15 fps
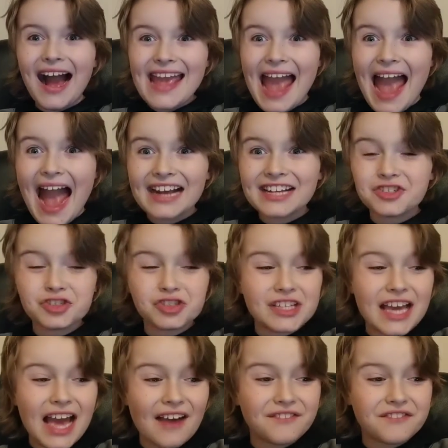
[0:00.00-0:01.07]
I
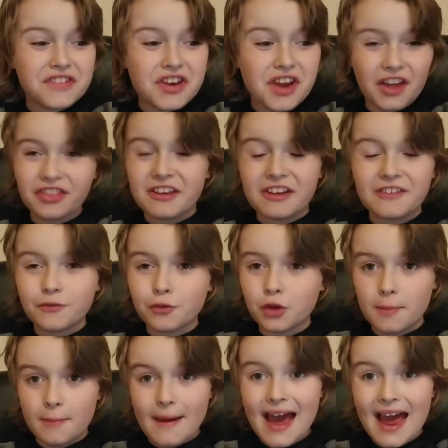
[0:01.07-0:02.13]
actually have nothing
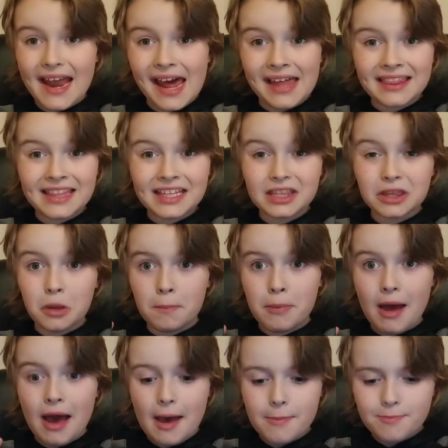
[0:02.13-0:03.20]
for the bad. I think the
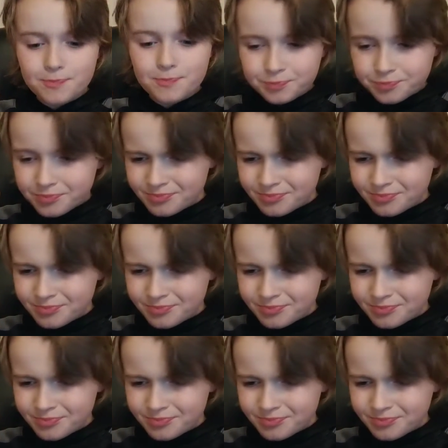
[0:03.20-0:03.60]
bad